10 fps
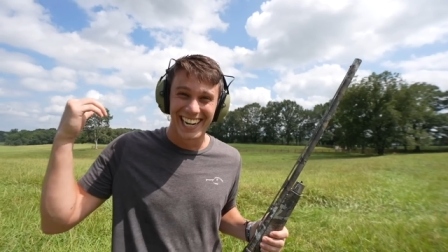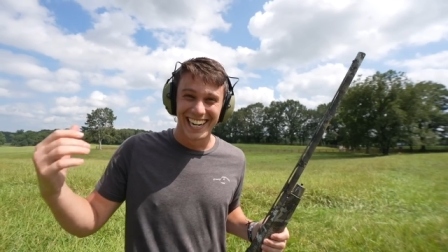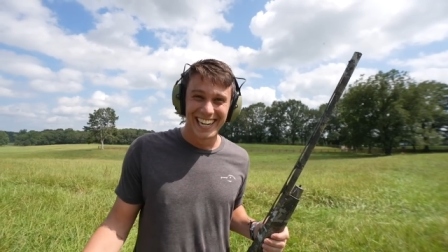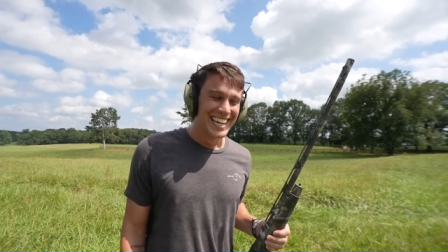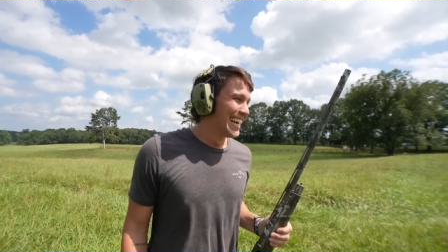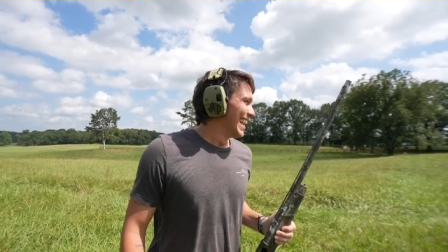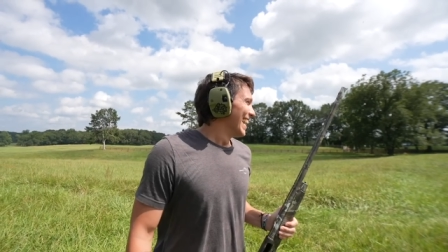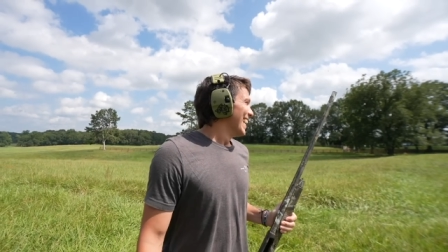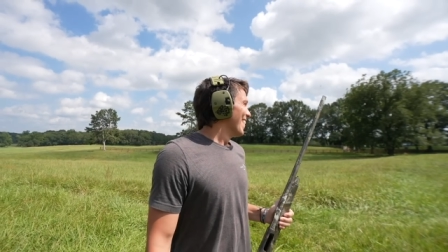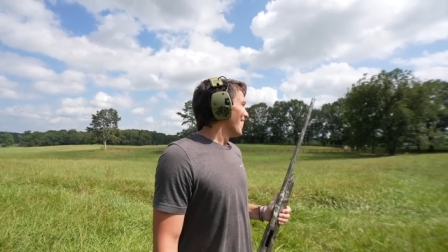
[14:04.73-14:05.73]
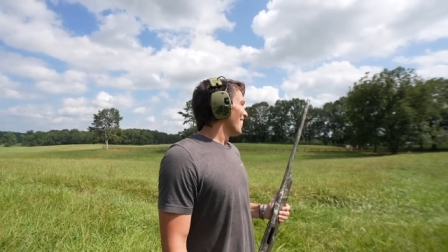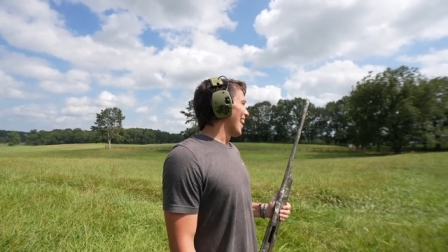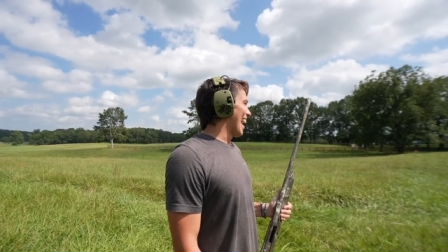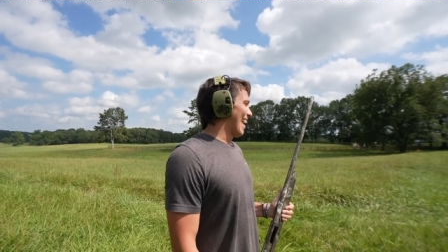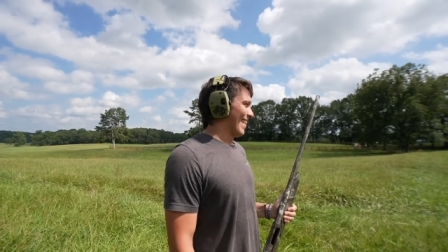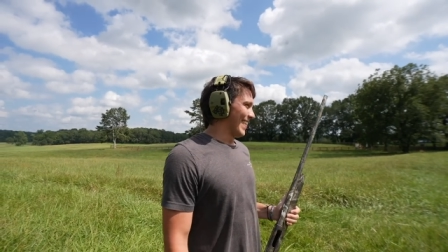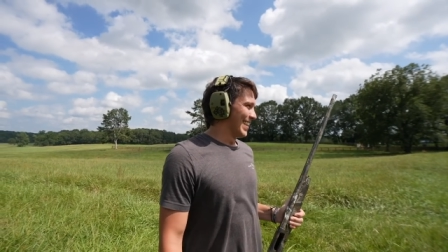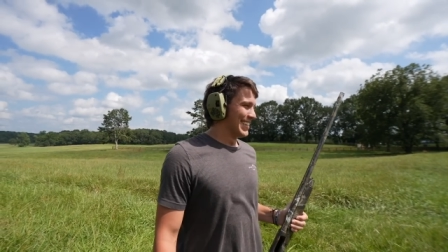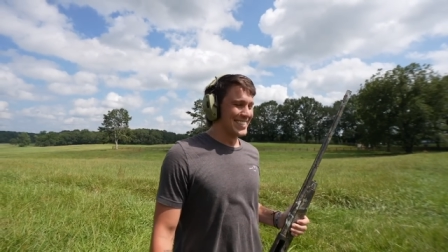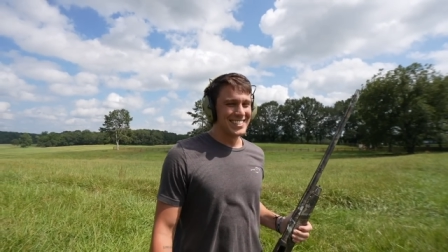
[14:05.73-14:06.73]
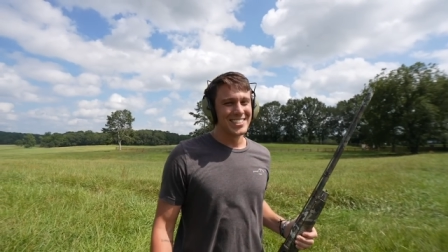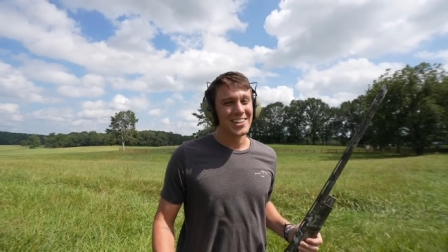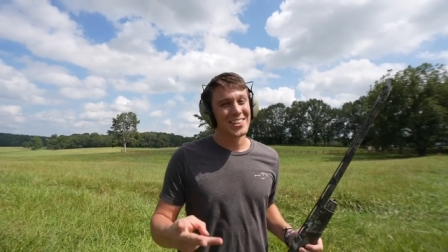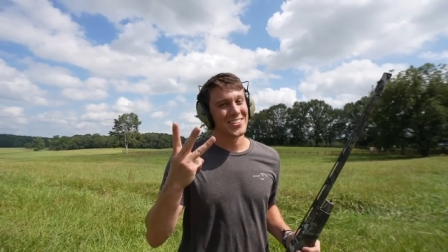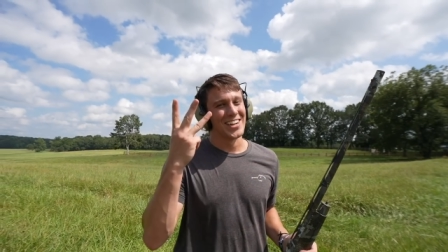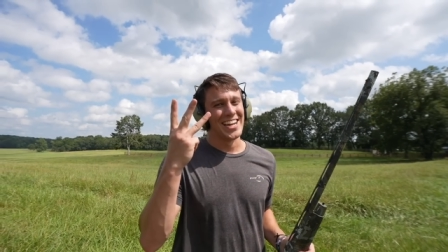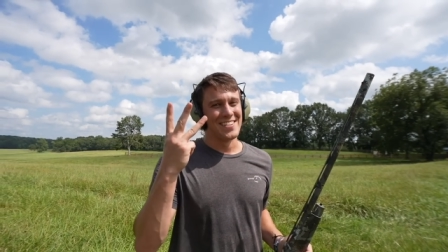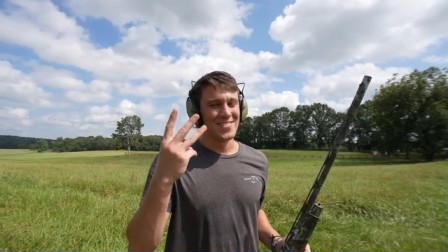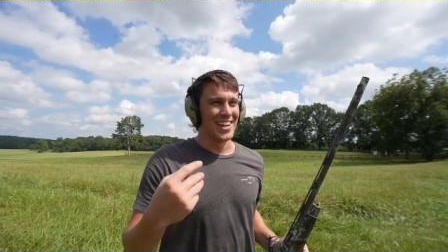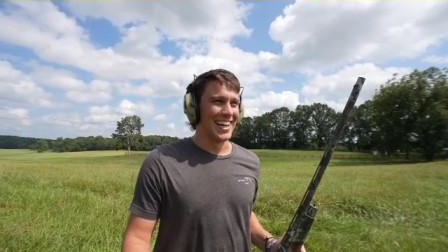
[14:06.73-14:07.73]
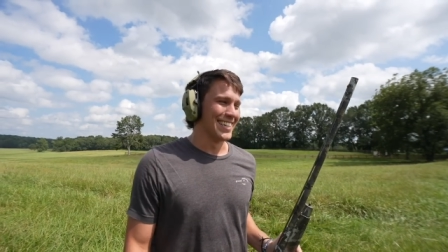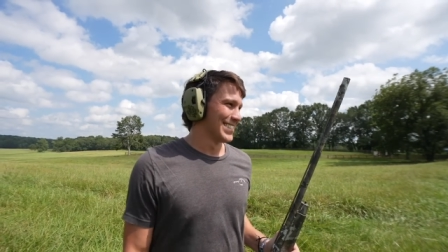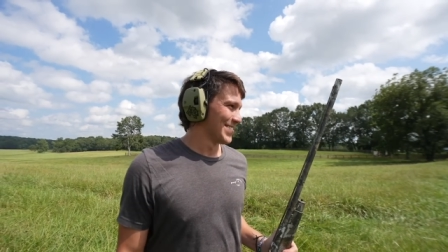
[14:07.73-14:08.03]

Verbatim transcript: Yeah. Wow. Took three, but.